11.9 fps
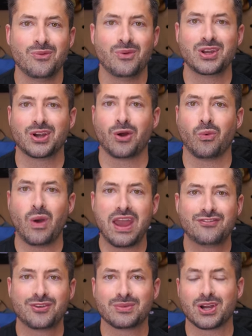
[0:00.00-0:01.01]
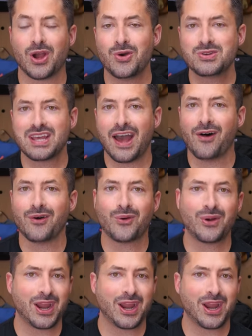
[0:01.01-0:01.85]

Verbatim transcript: when you're away from your hotel or